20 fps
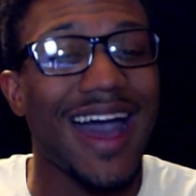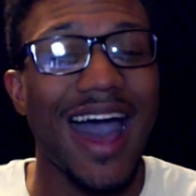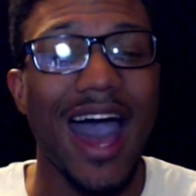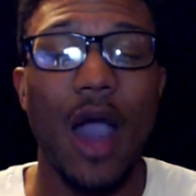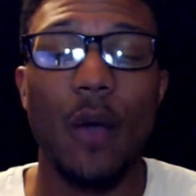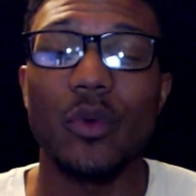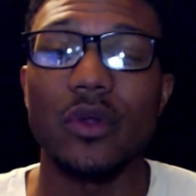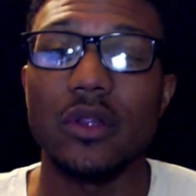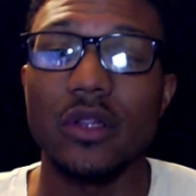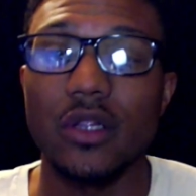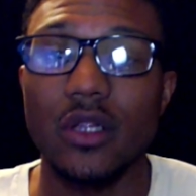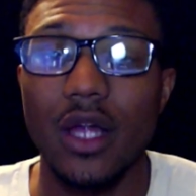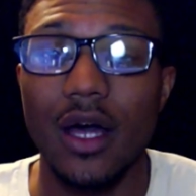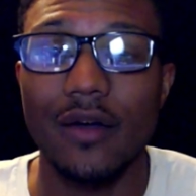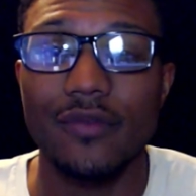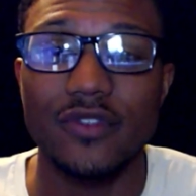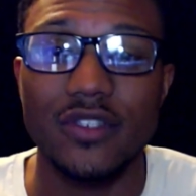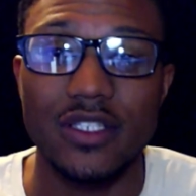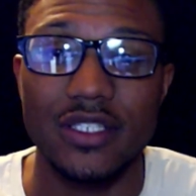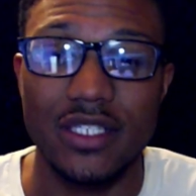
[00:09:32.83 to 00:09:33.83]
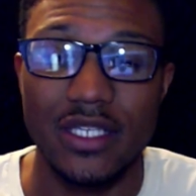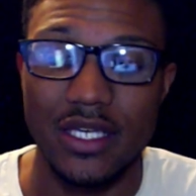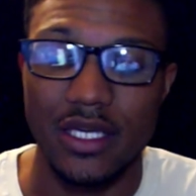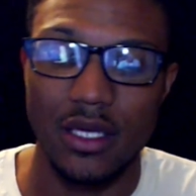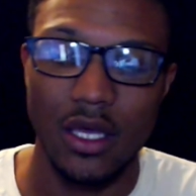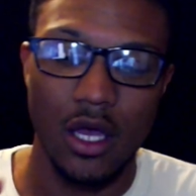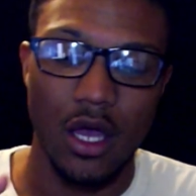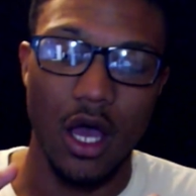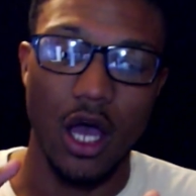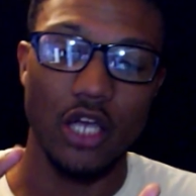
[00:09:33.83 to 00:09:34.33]
I would love to
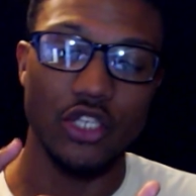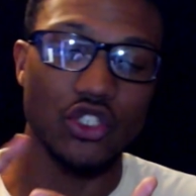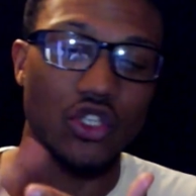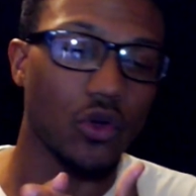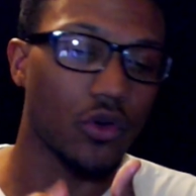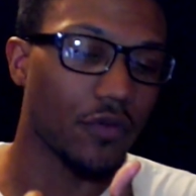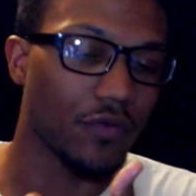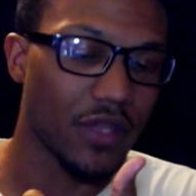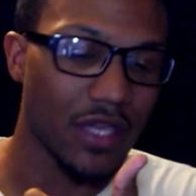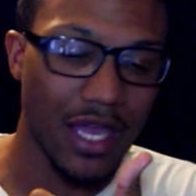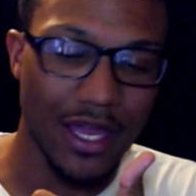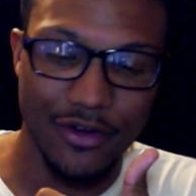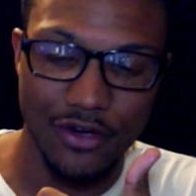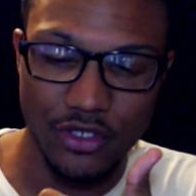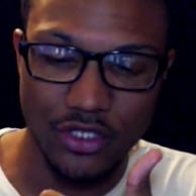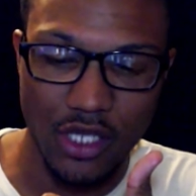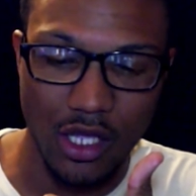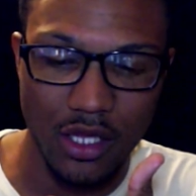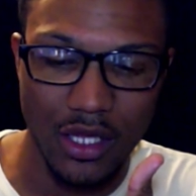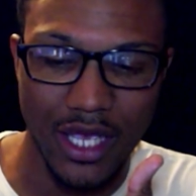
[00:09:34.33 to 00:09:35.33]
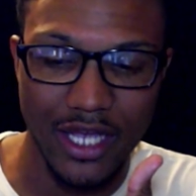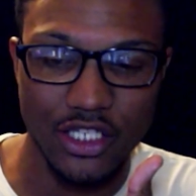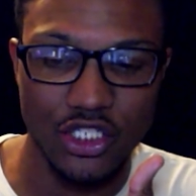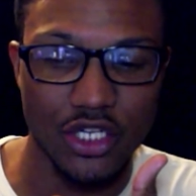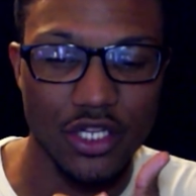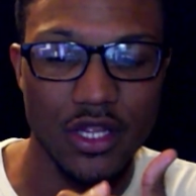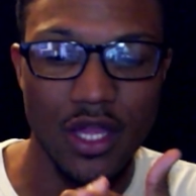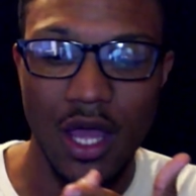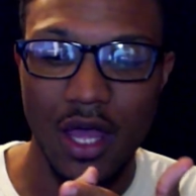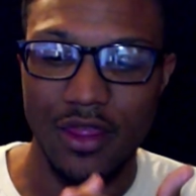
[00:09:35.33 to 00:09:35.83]
see a Zone of the Enders
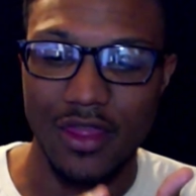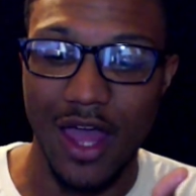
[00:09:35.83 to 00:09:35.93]
collection.